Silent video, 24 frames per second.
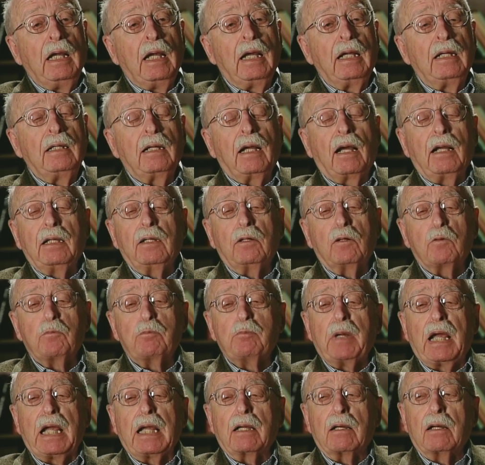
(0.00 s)
And I
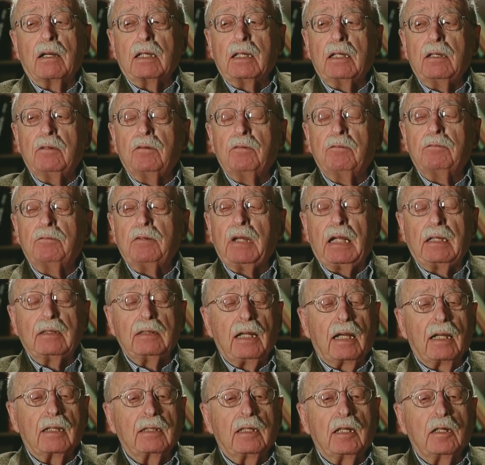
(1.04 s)
looked back on it and
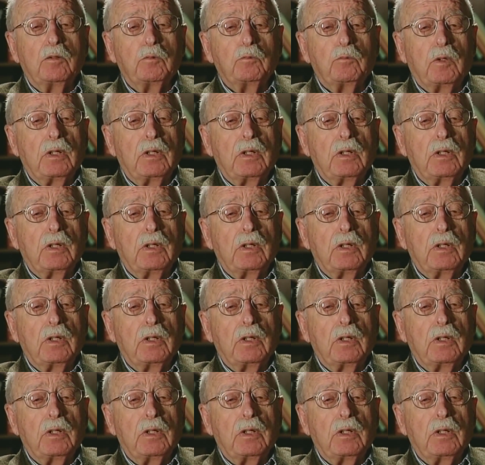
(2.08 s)
found out that